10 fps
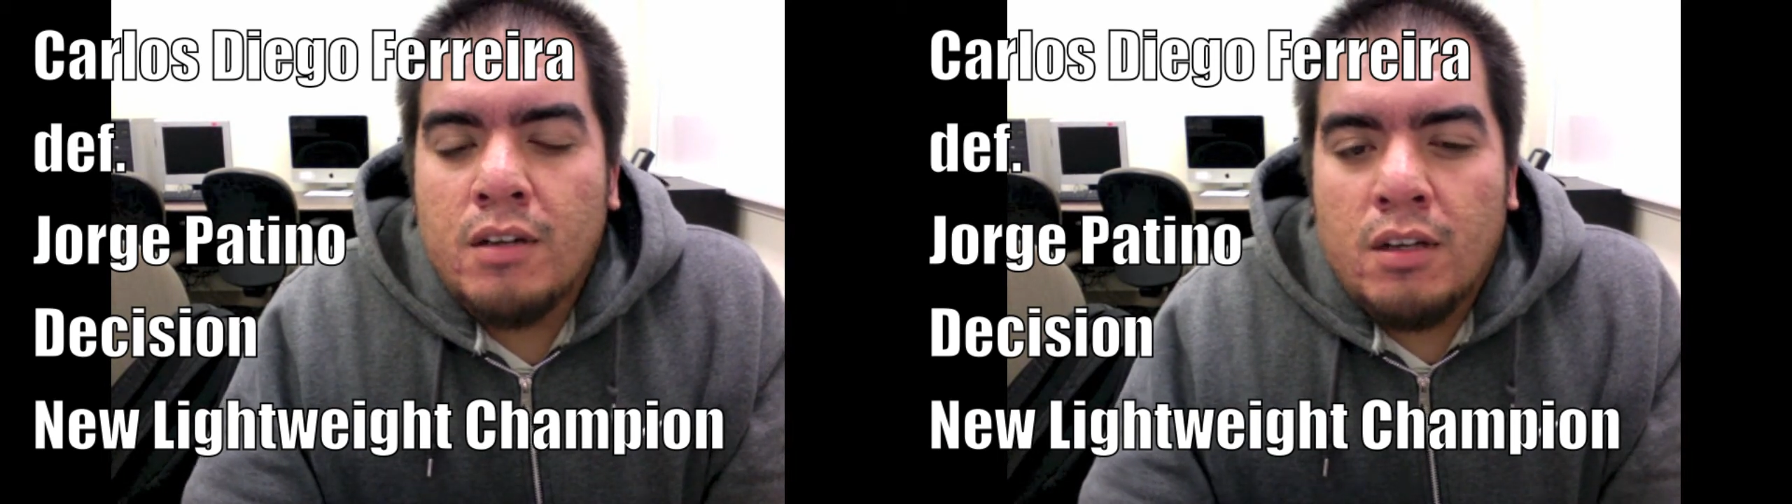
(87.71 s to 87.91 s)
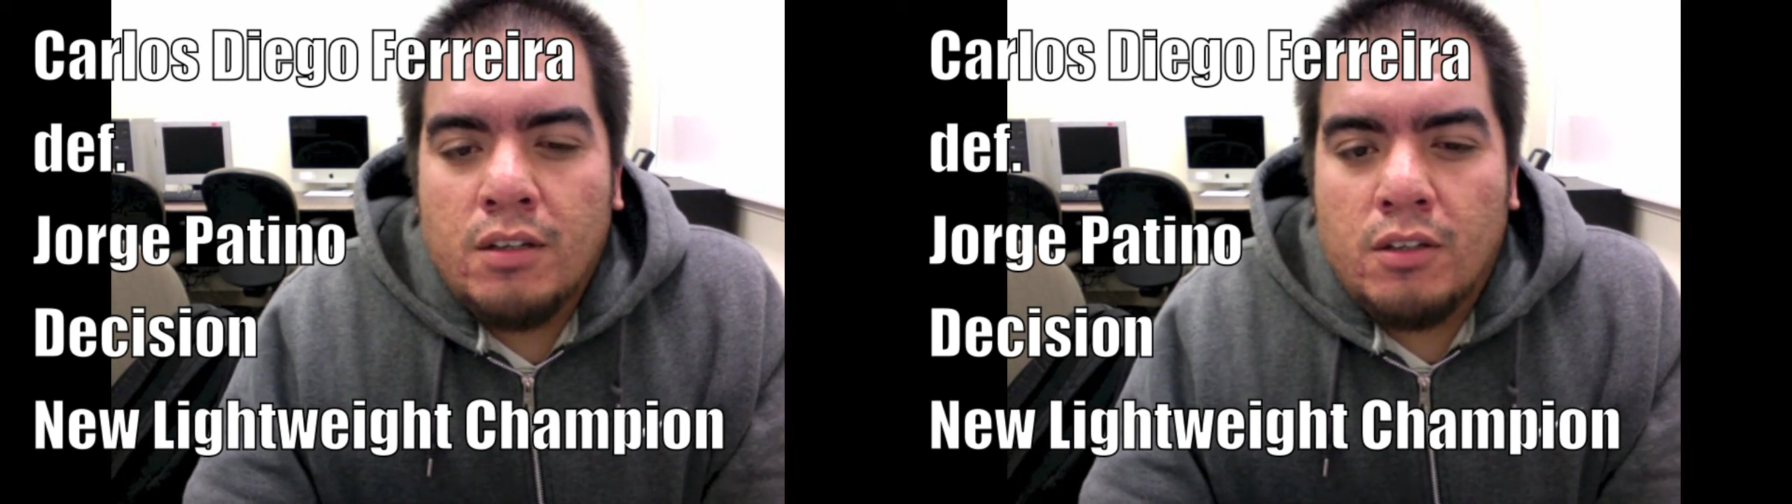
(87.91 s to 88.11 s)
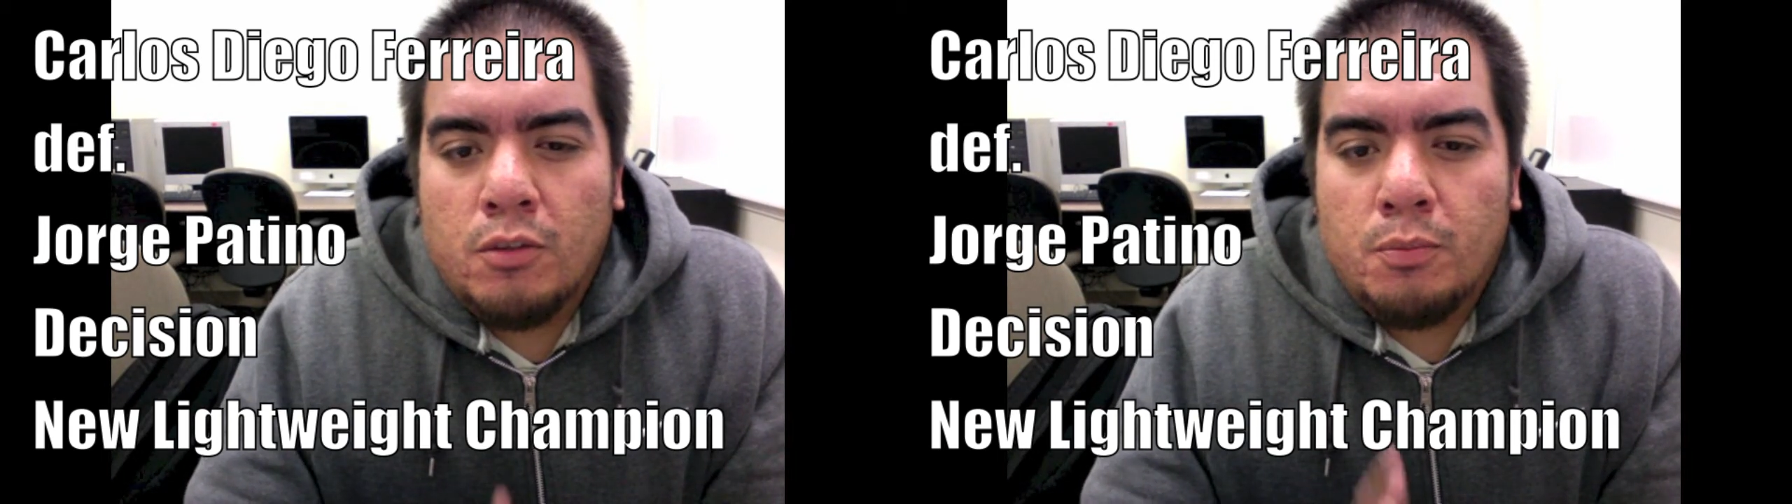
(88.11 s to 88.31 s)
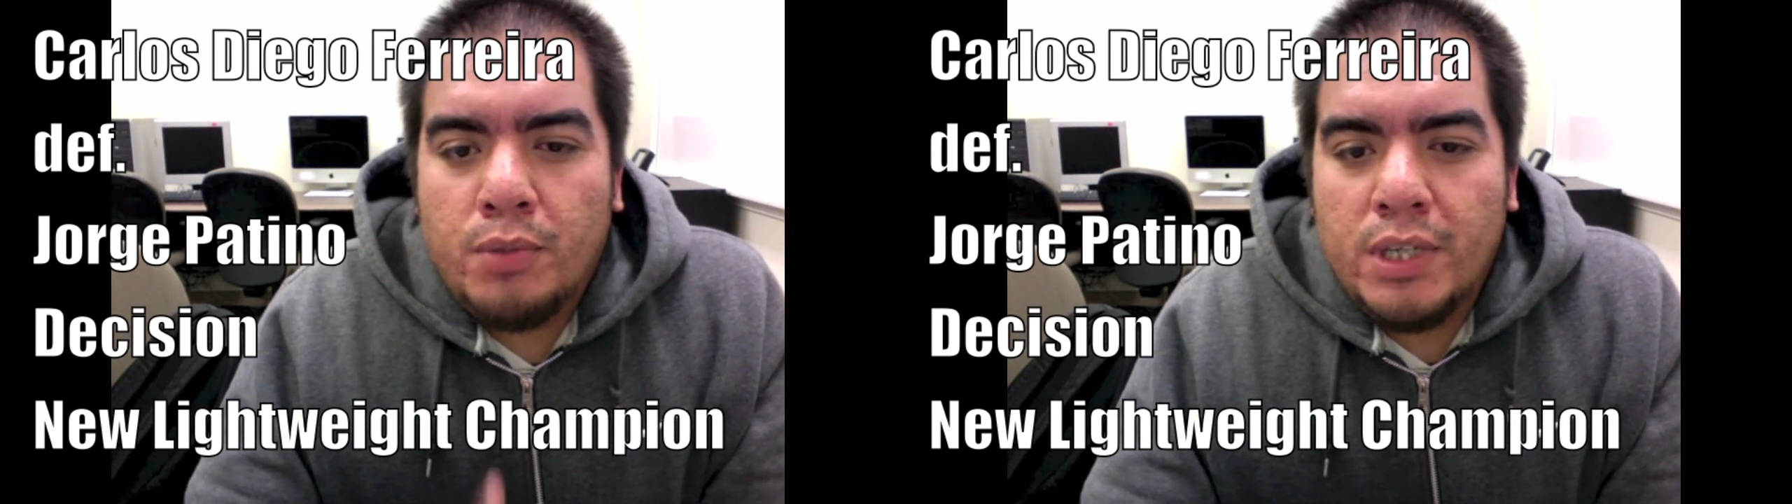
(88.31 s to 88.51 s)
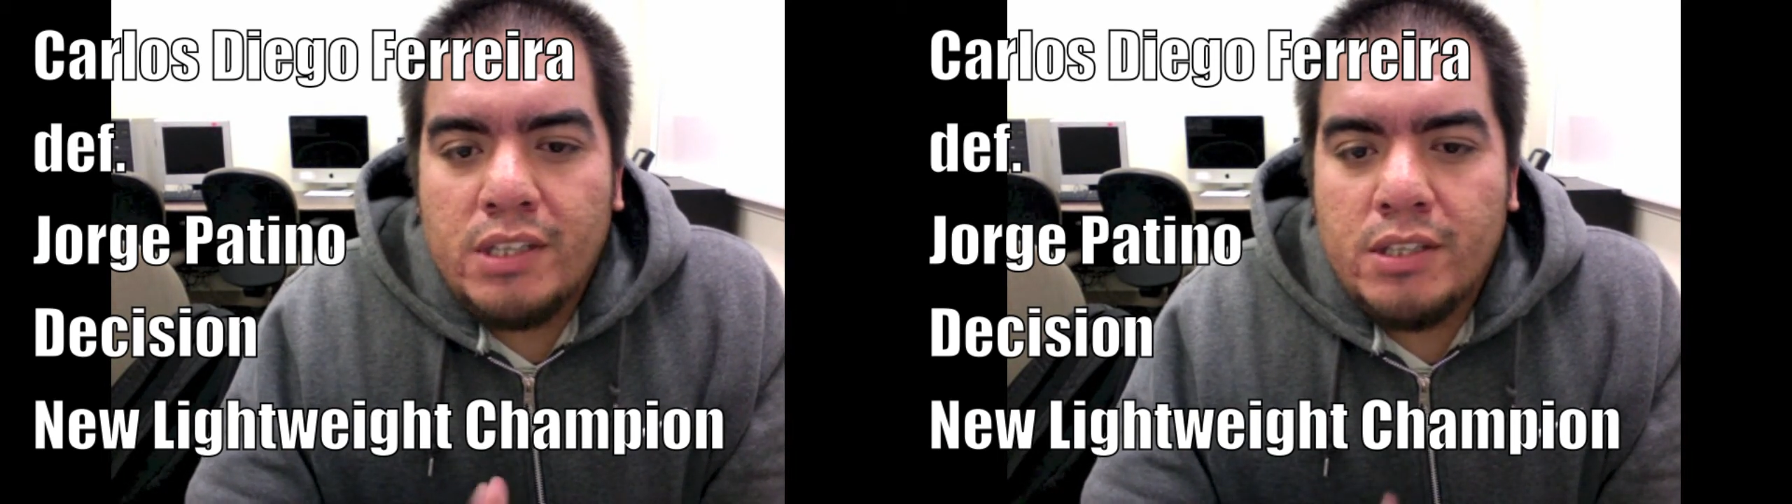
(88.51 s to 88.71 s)
So
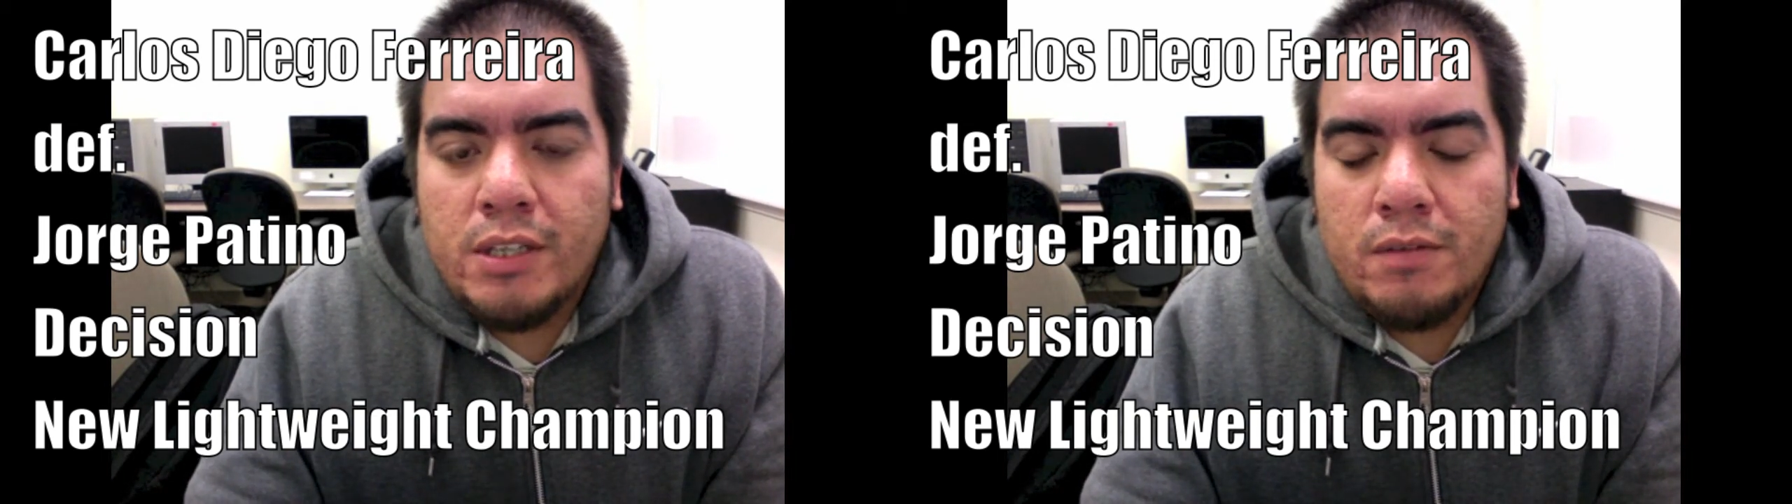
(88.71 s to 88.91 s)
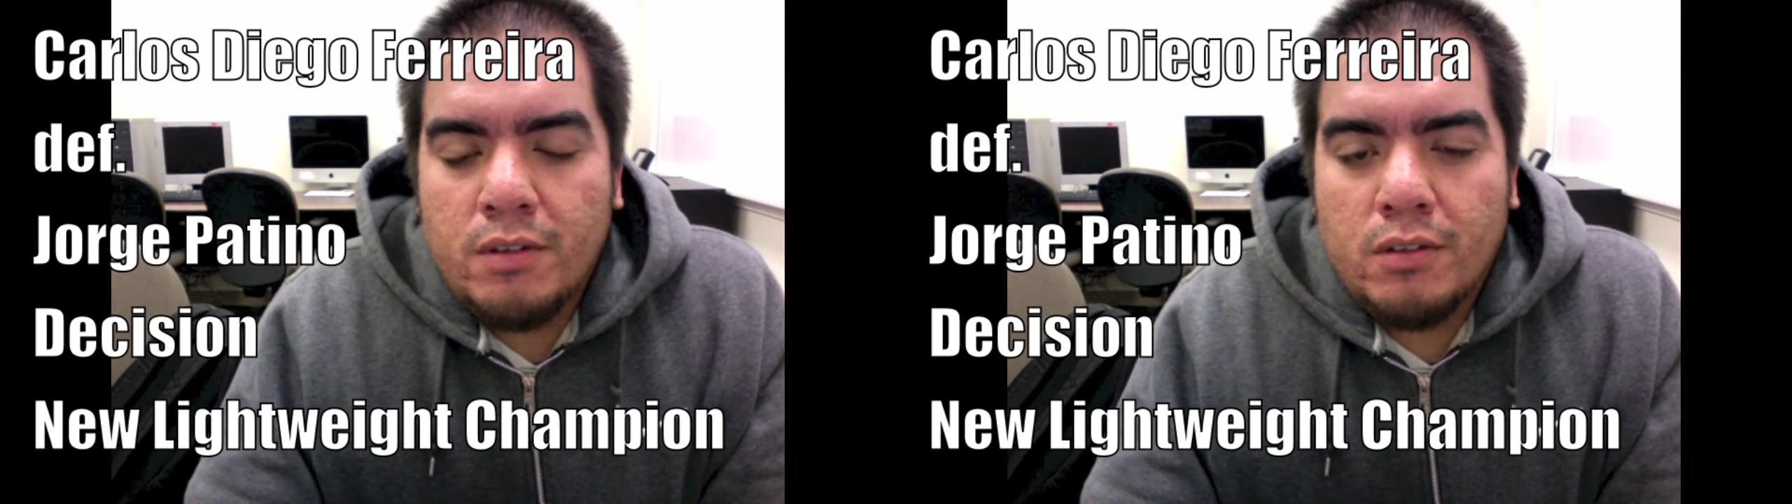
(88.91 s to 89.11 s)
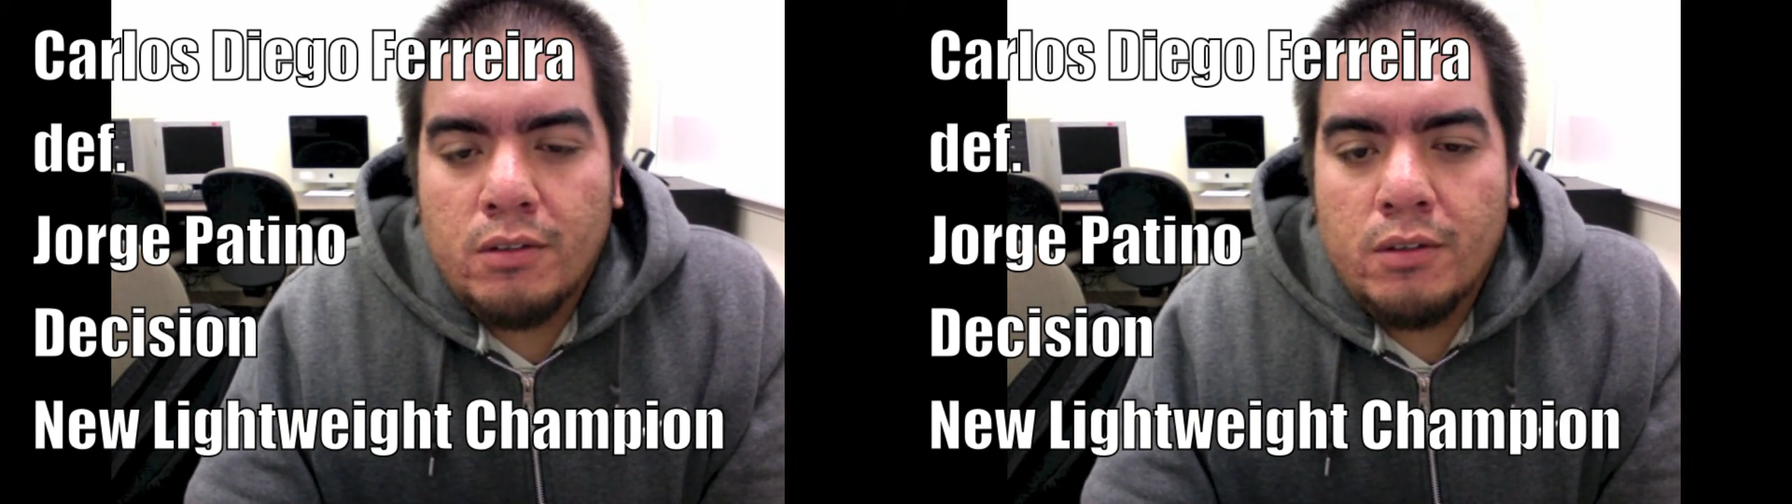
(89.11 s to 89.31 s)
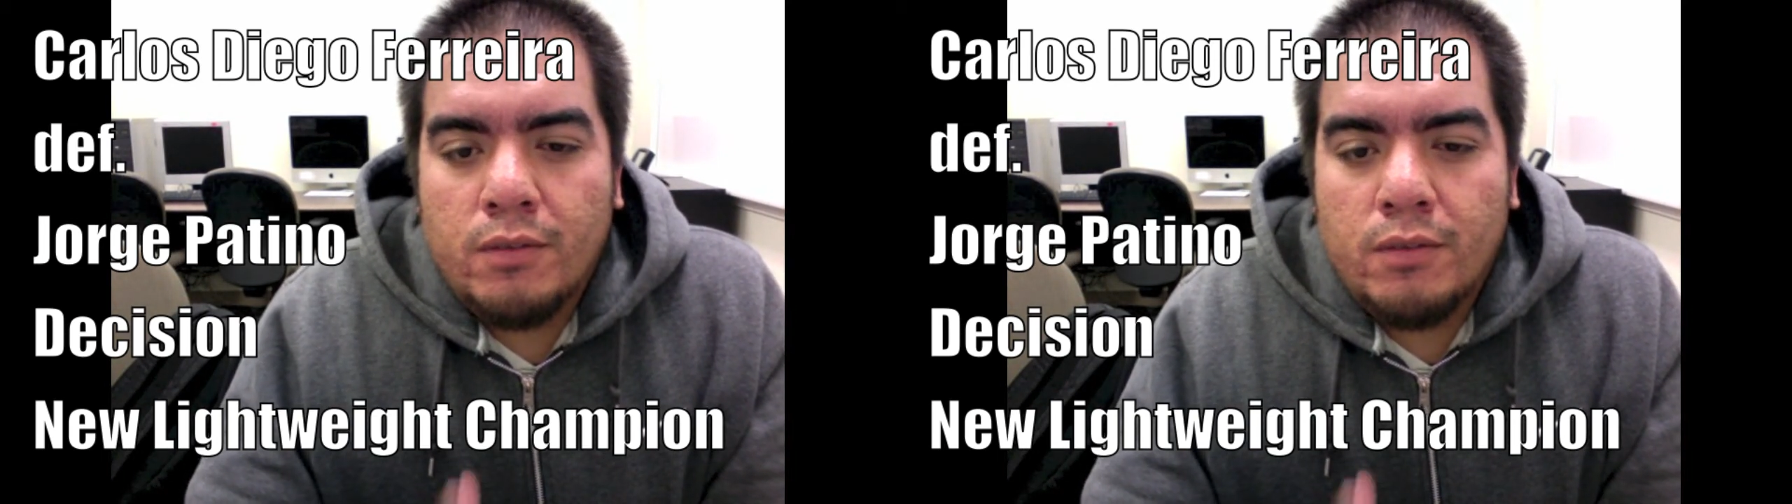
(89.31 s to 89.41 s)
pretty tough to score the